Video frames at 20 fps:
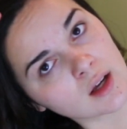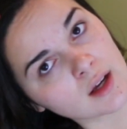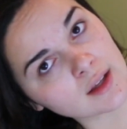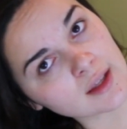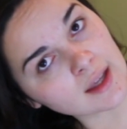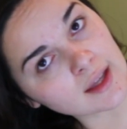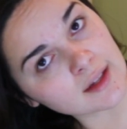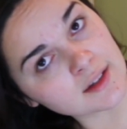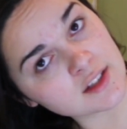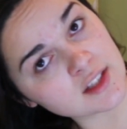
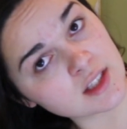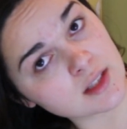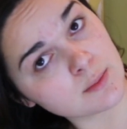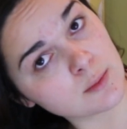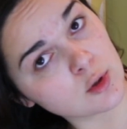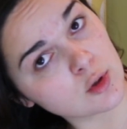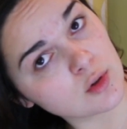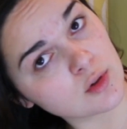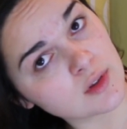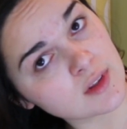Again,
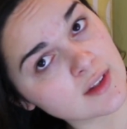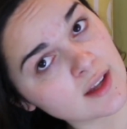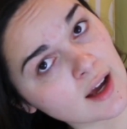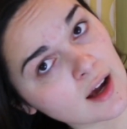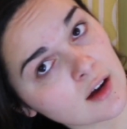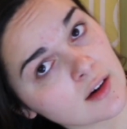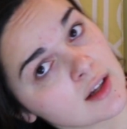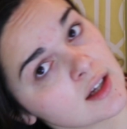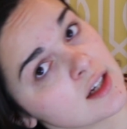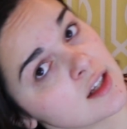smooth
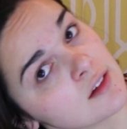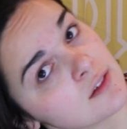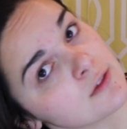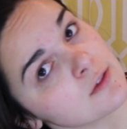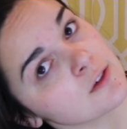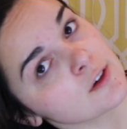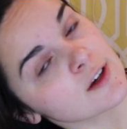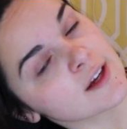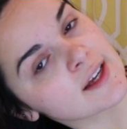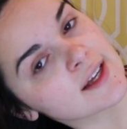down any
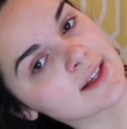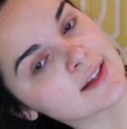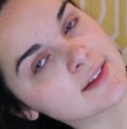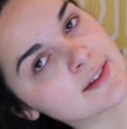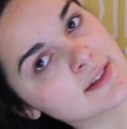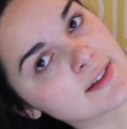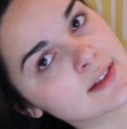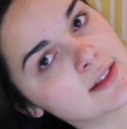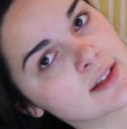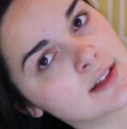
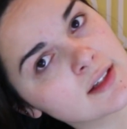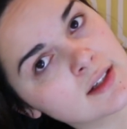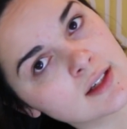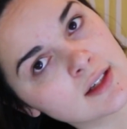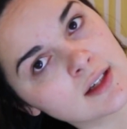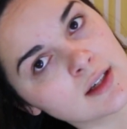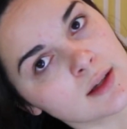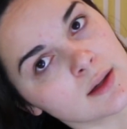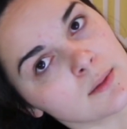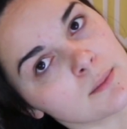frizz,
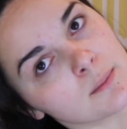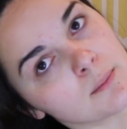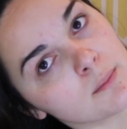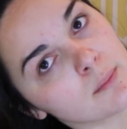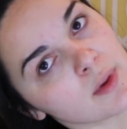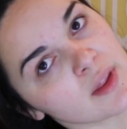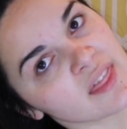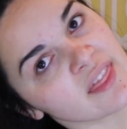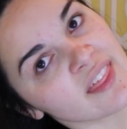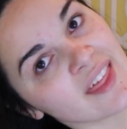
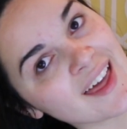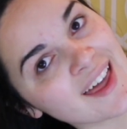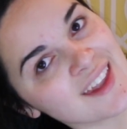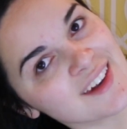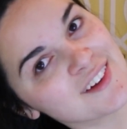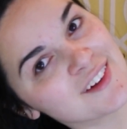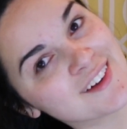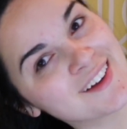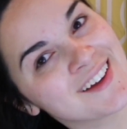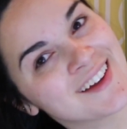but
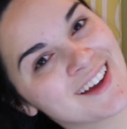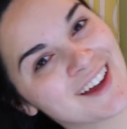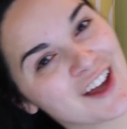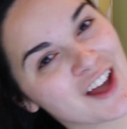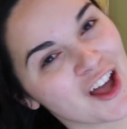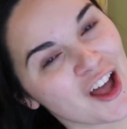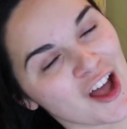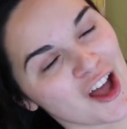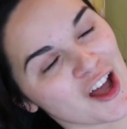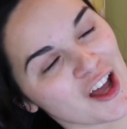then
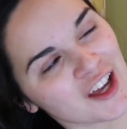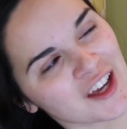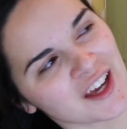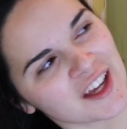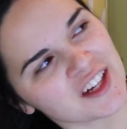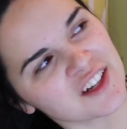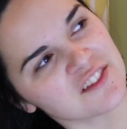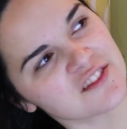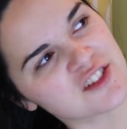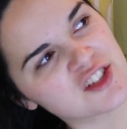
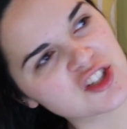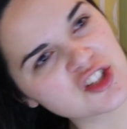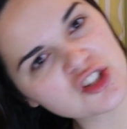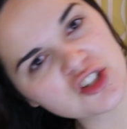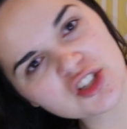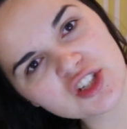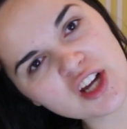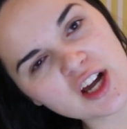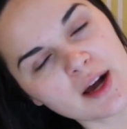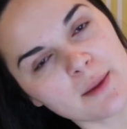kind of
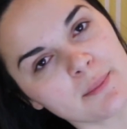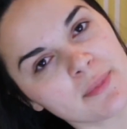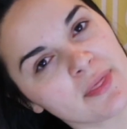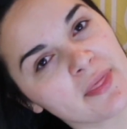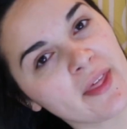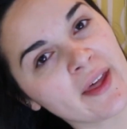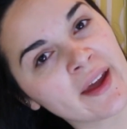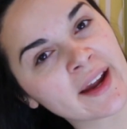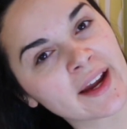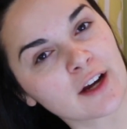zhuzh
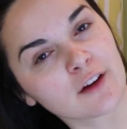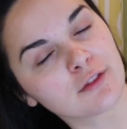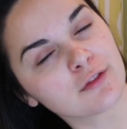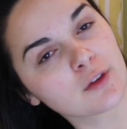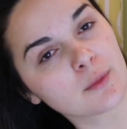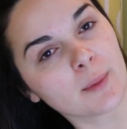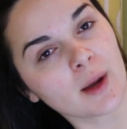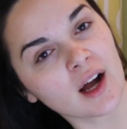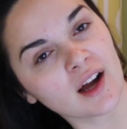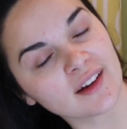up the hair
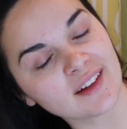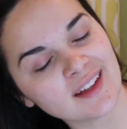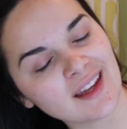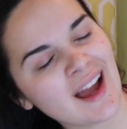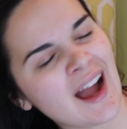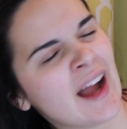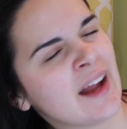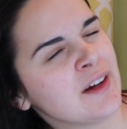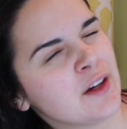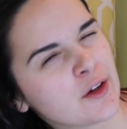for body.
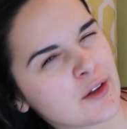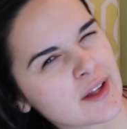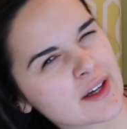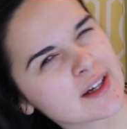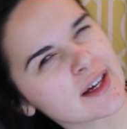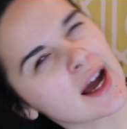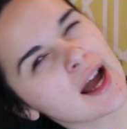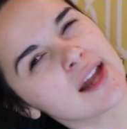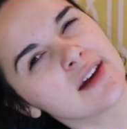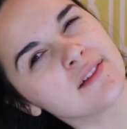I know
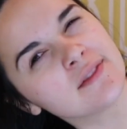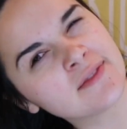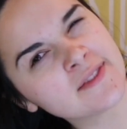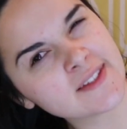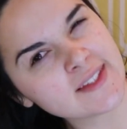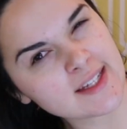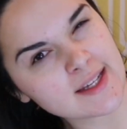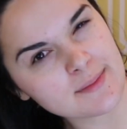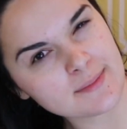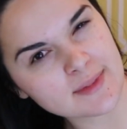that kind of
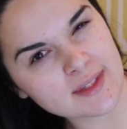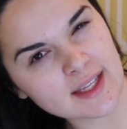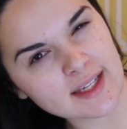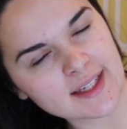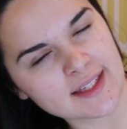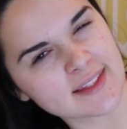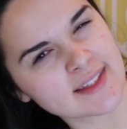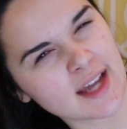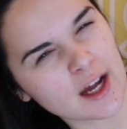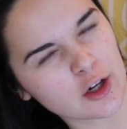seems
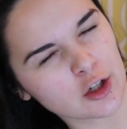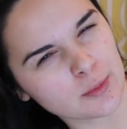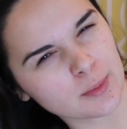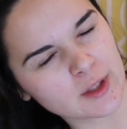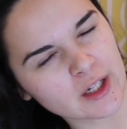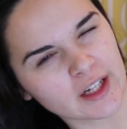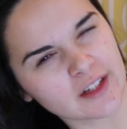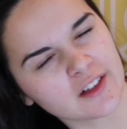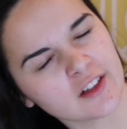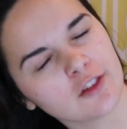like it's
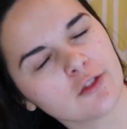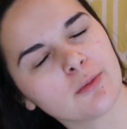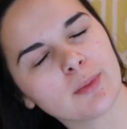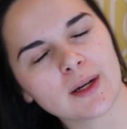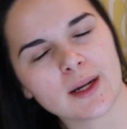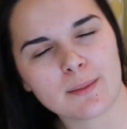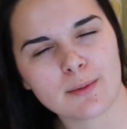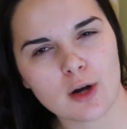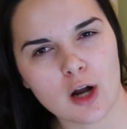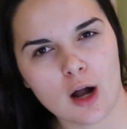counterproductive,
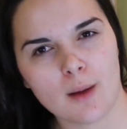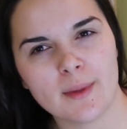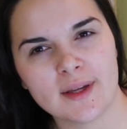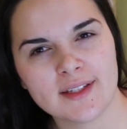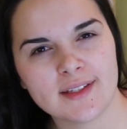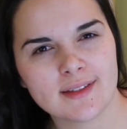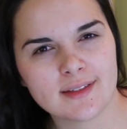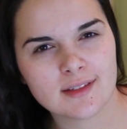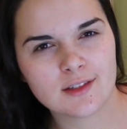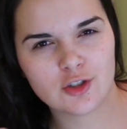but I
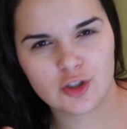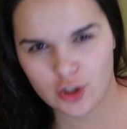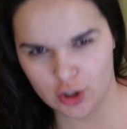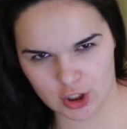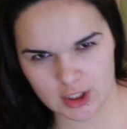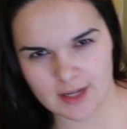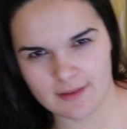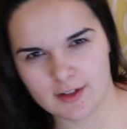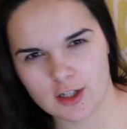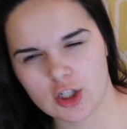promise,
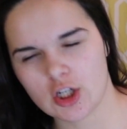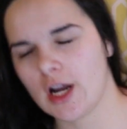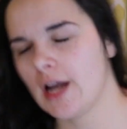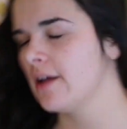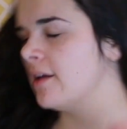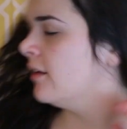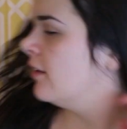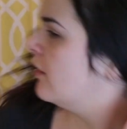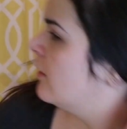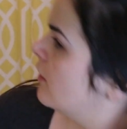just give it a try.